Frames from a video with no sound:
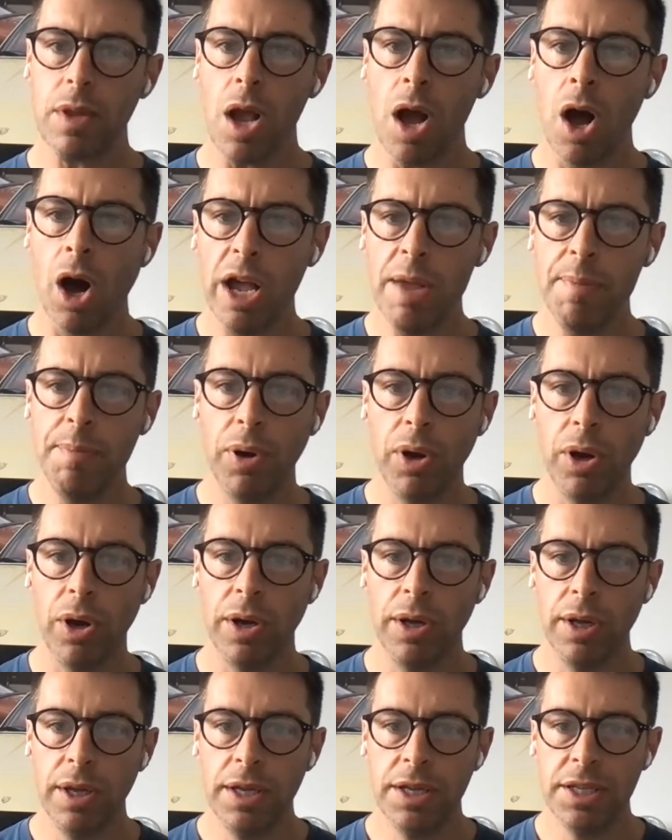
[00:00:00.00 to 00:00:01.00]
I put
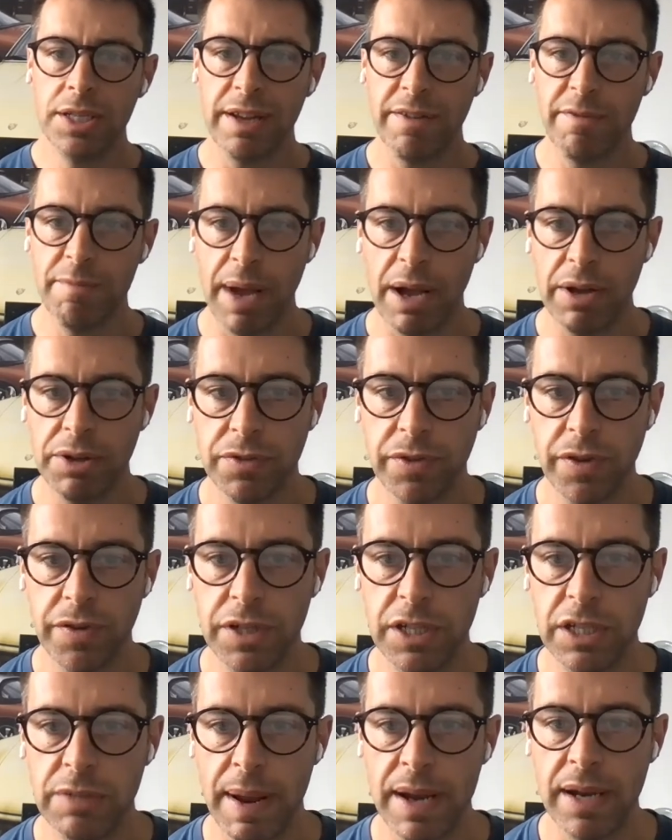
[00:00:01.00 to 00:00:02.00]

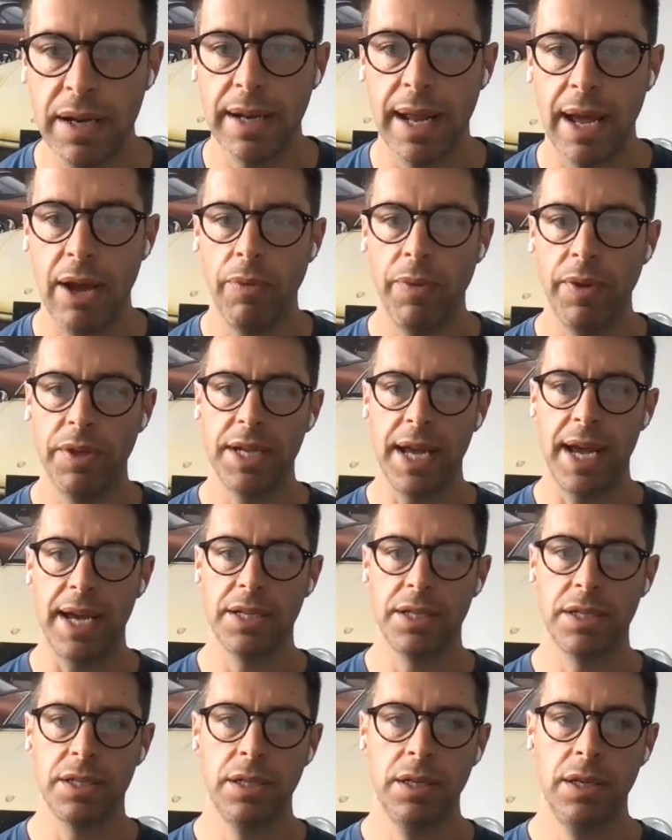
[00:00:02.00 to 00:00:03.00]
£7.50 spend a day on the
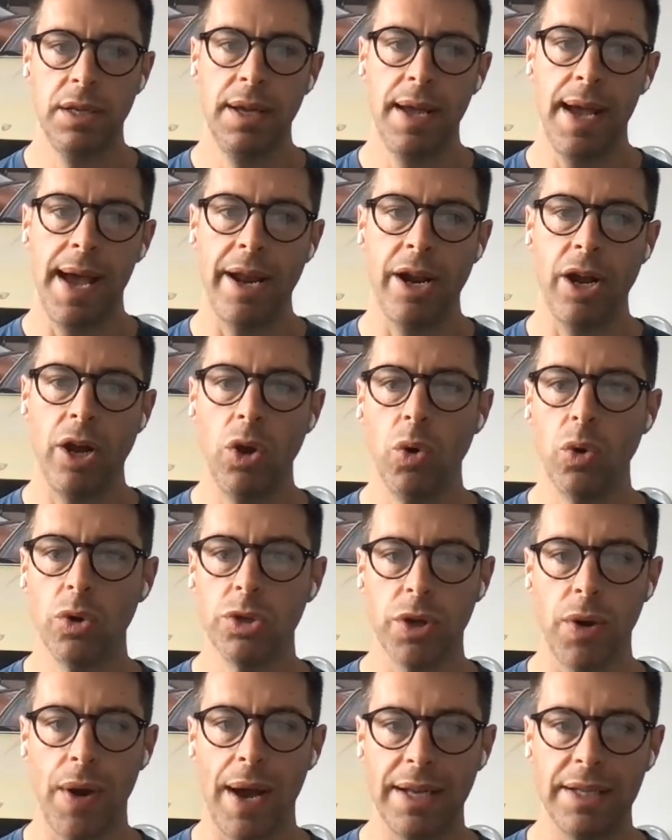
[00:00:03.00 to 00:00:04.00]
test, and I
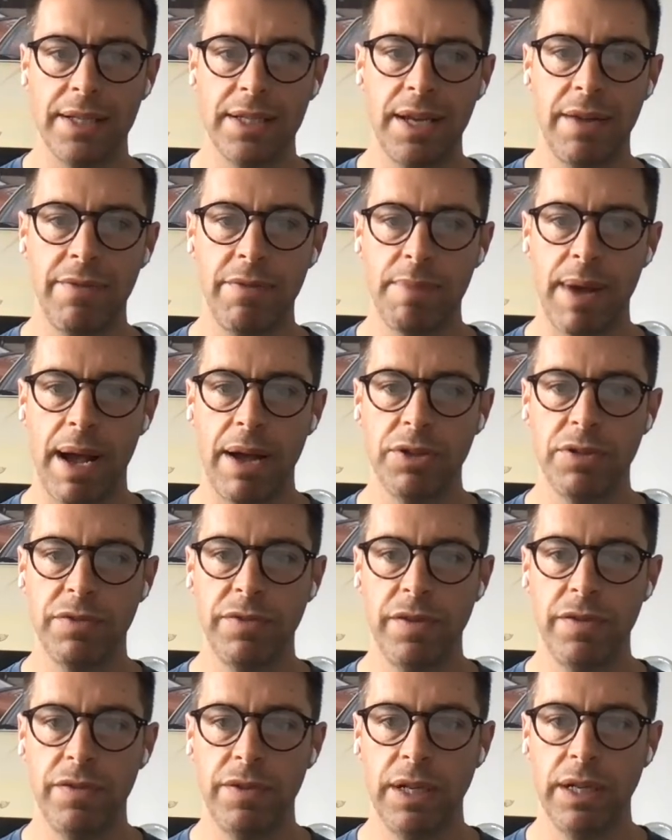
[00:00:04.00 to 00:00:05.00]
also had
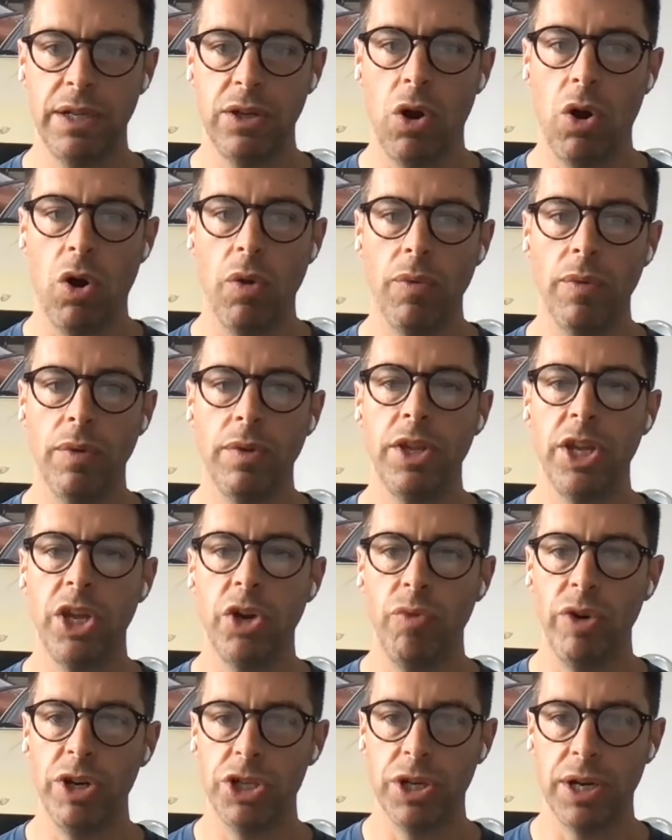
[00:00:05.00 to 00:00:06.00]
£7.50 on the
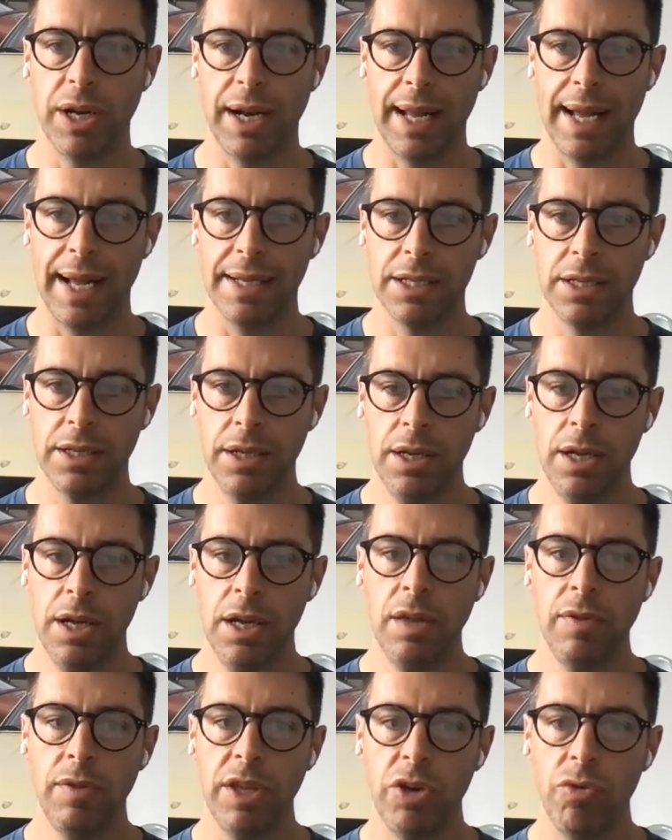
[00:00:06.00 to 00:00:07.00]
original ad.
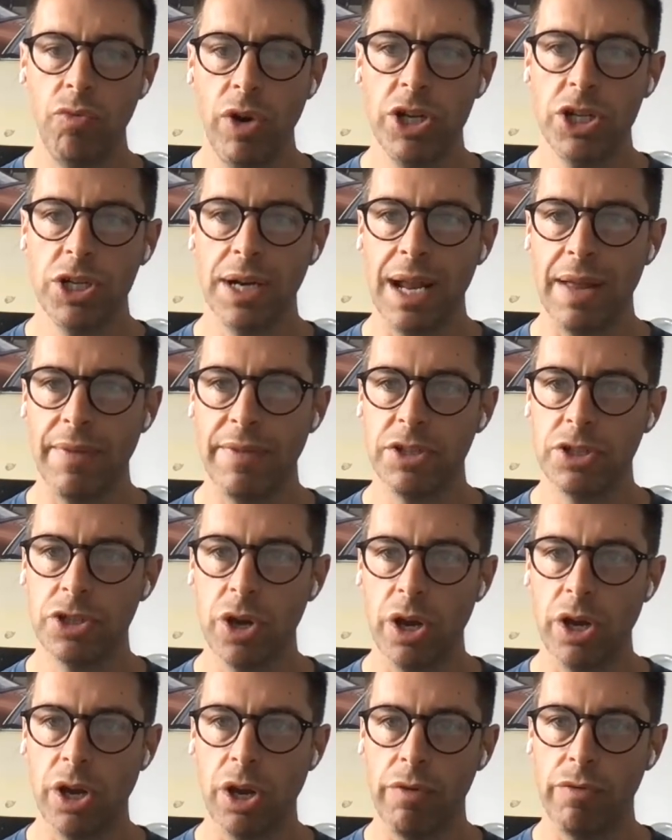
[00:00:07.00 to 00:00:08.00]
The original ad, this is
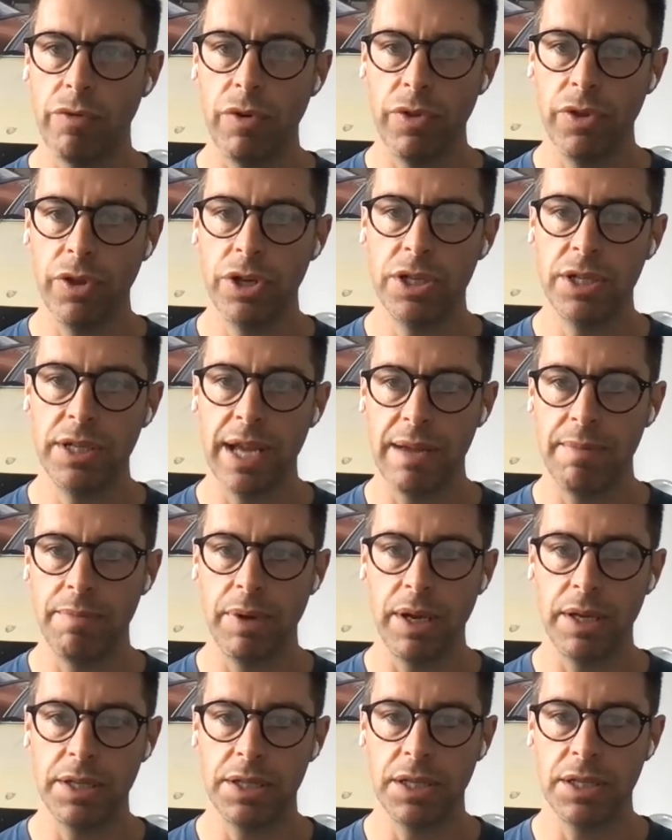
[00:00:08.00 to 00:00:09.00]
going over a 30-day
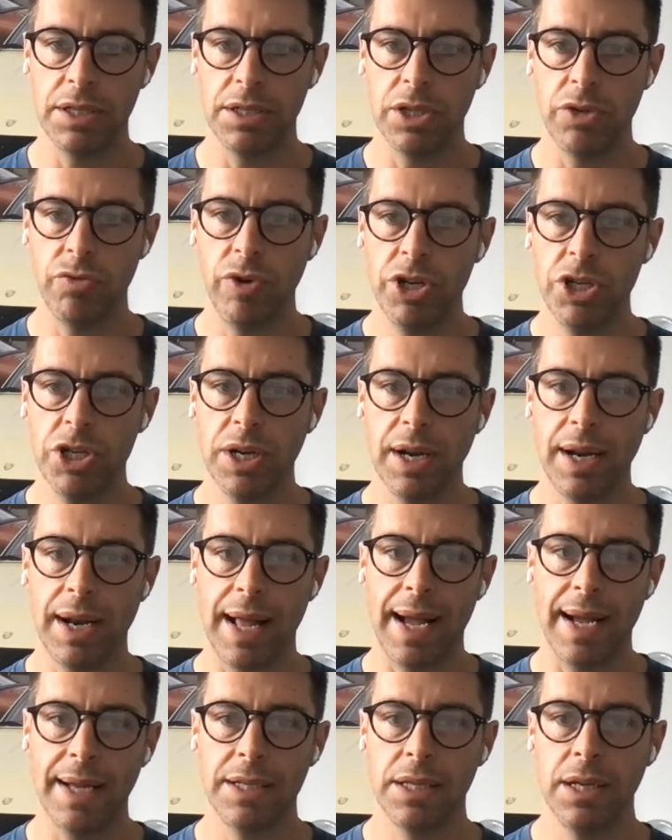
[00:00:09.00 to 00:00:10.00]
basis. The original
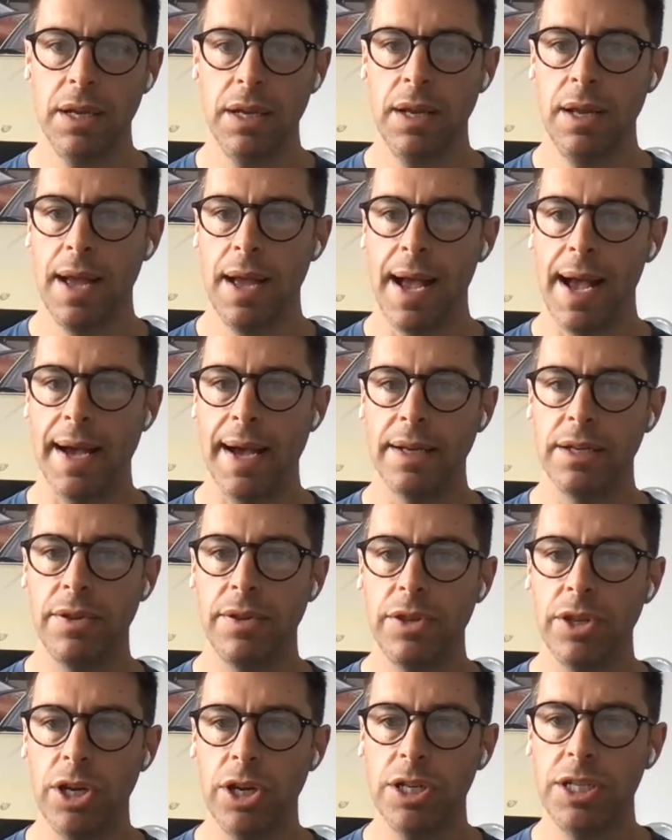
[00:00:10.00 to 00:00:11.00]
ad had
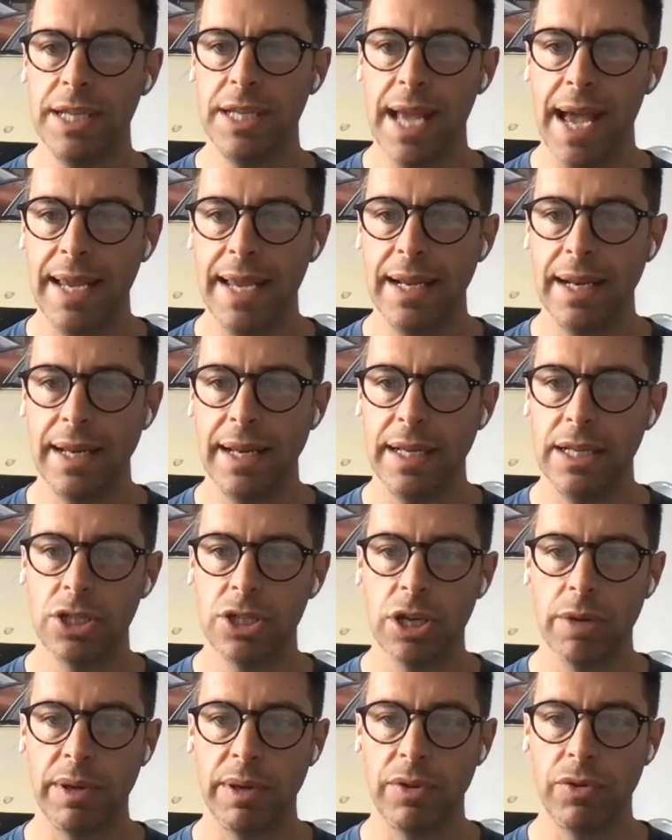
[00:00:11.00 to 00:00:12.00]
38 leads
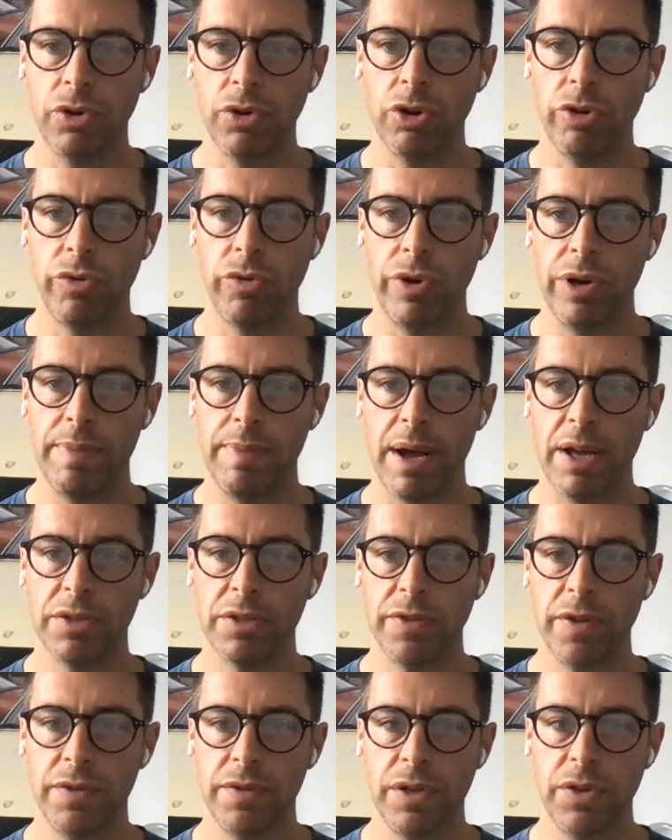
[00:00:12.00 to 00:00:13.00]
coming through at
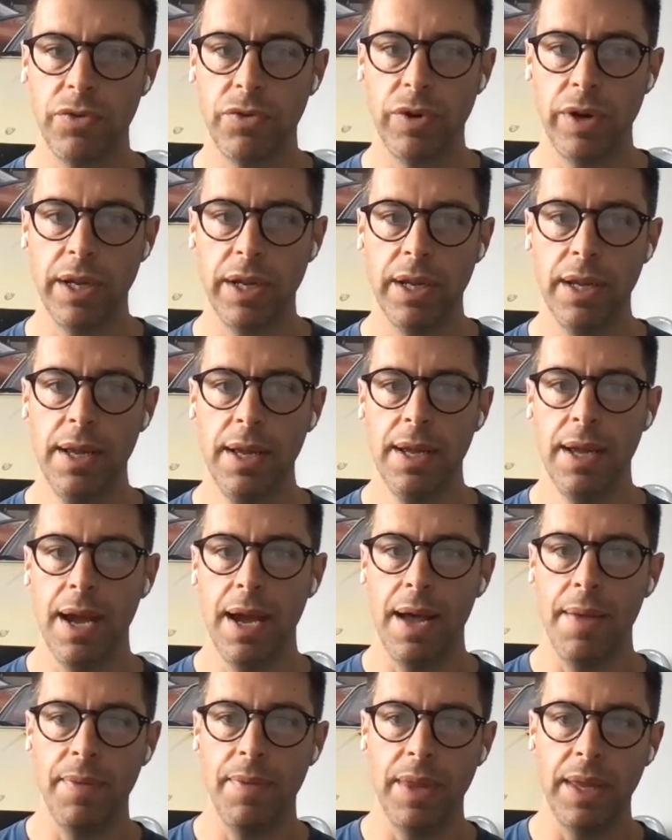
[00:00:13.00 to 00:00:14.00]
£3.53,
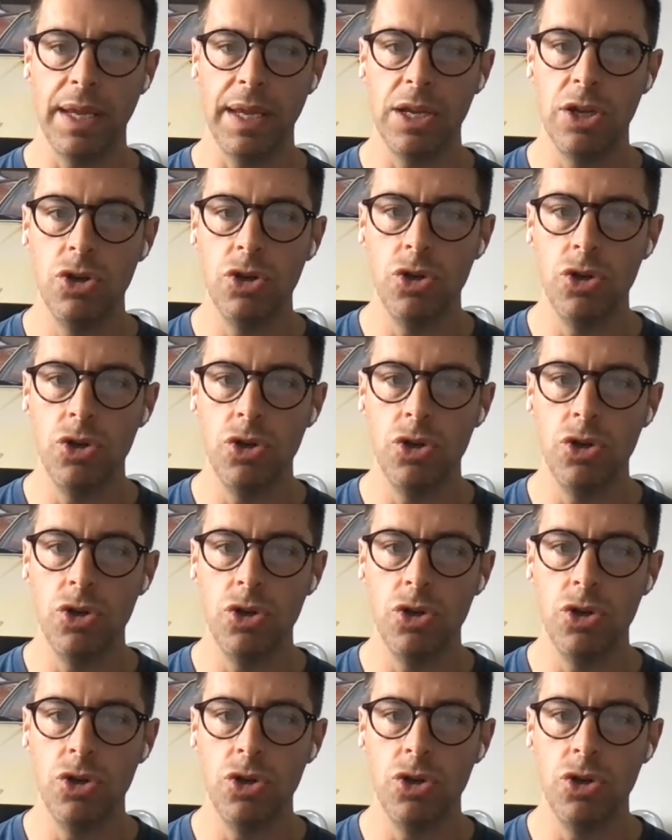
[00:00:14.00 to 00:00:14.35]
and the